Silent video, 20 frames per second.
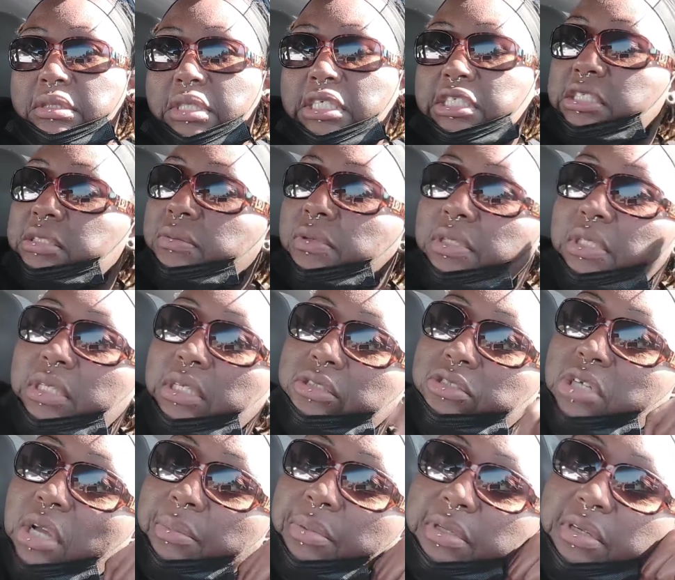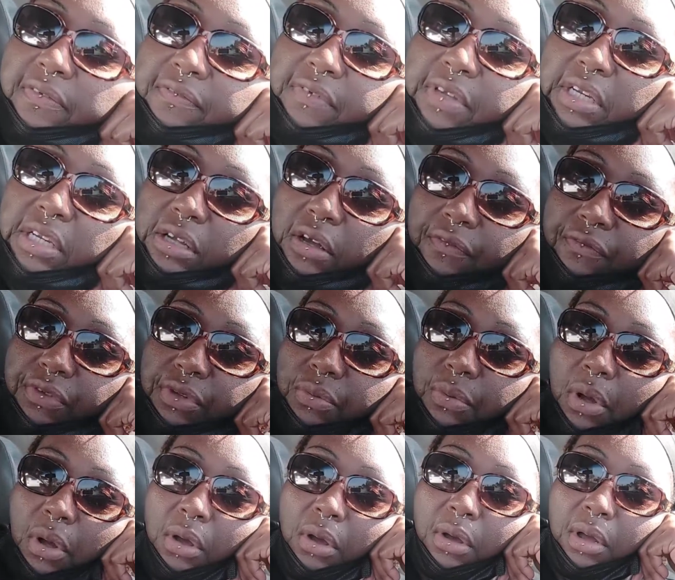I just want to come drop a little video for
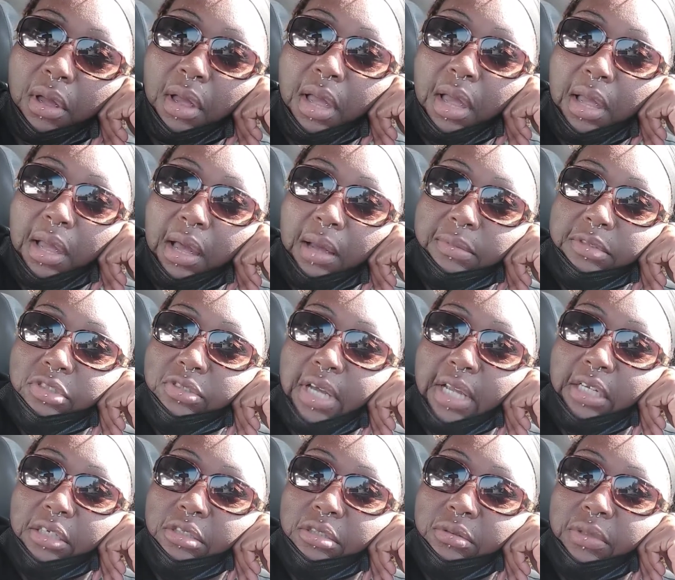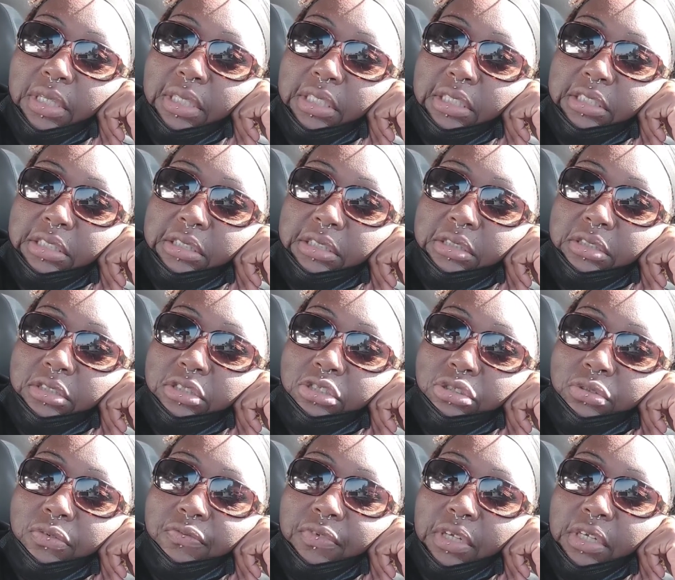you all. I'm going to try to do at least
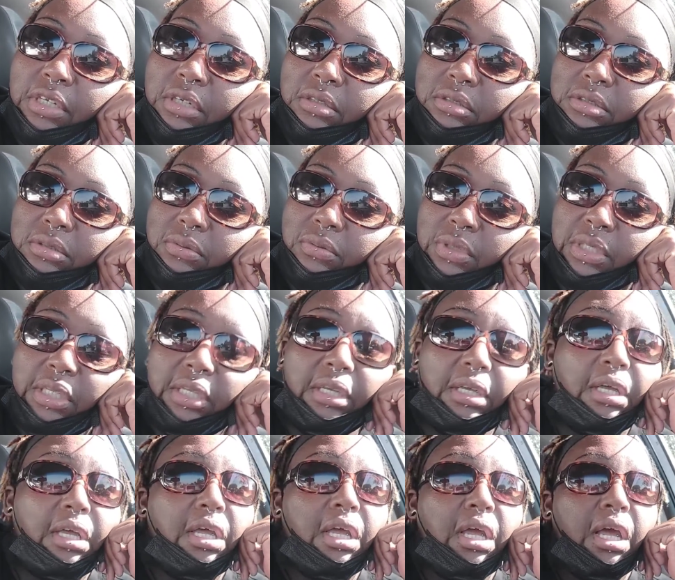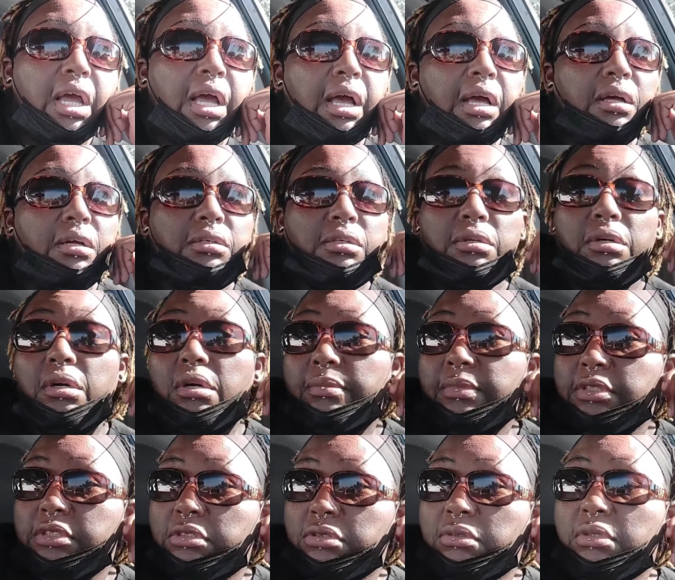two videos a week. I don't know how
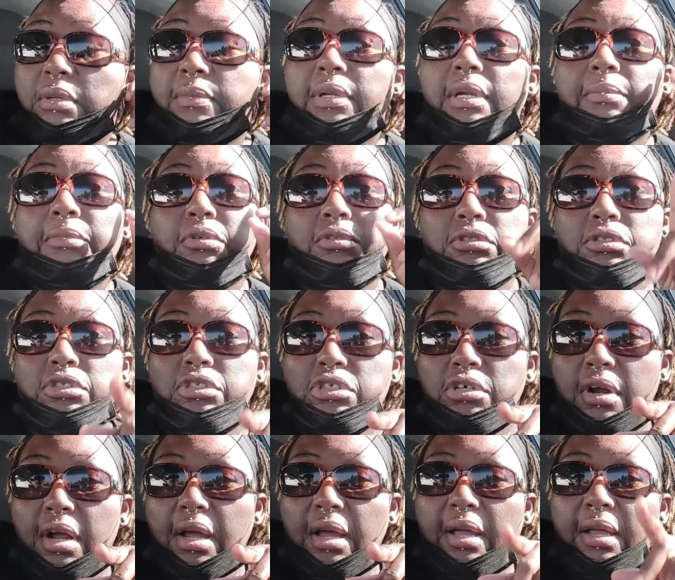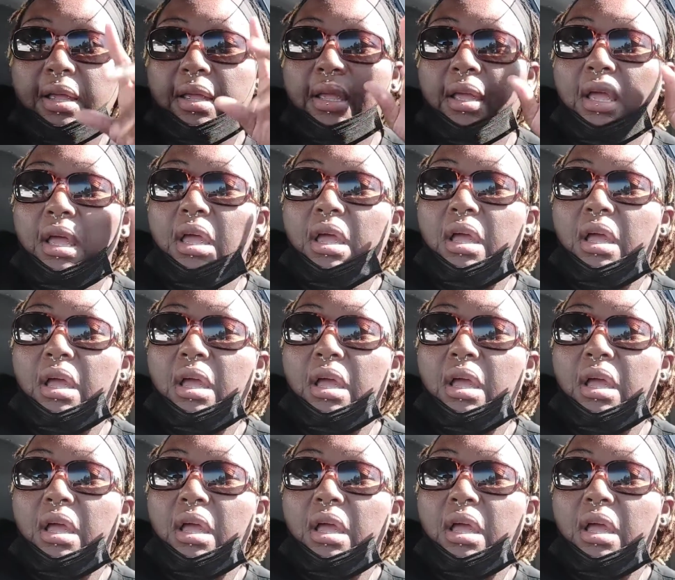many to it, but I'm going to try.